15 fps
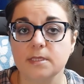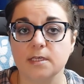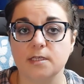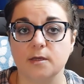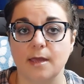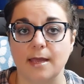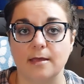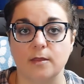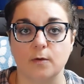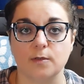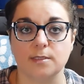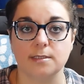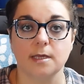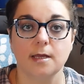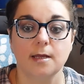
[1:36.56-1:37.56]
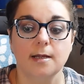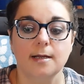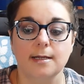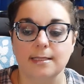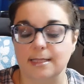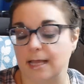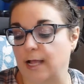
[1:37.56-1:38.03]
So yeah, those
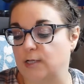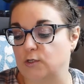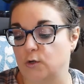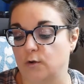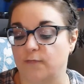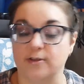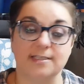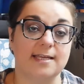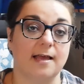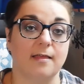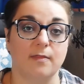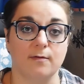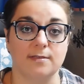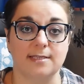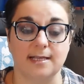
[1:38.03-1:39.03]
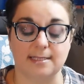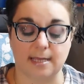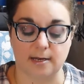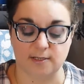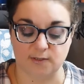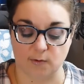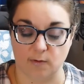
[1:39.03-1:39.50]
things were for sale and those things kind
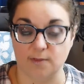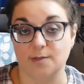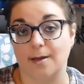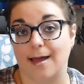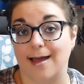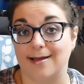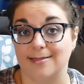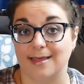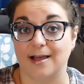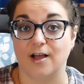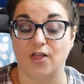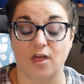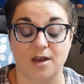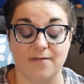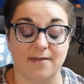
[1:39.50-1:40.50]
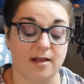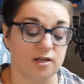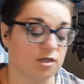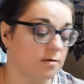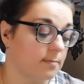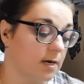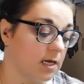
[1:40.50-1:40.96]
of sold, so I had like a lot of
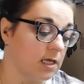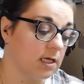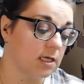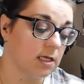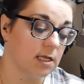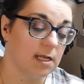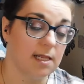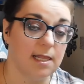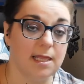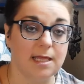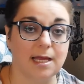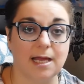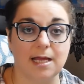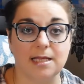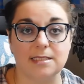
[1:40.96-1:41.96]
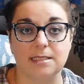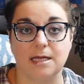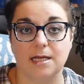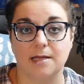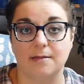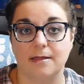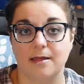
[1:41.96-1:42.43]
extra money. Because
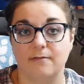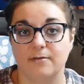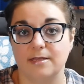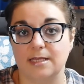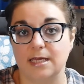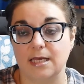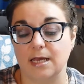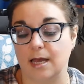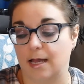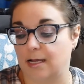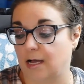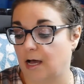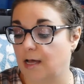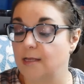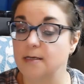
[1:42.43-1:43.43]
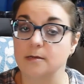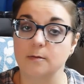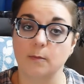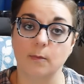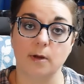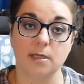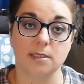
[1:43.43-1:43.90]
everything I got
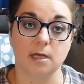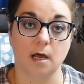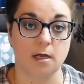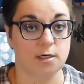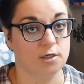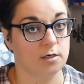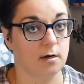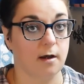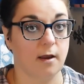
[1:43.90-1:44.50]
was $130. $130.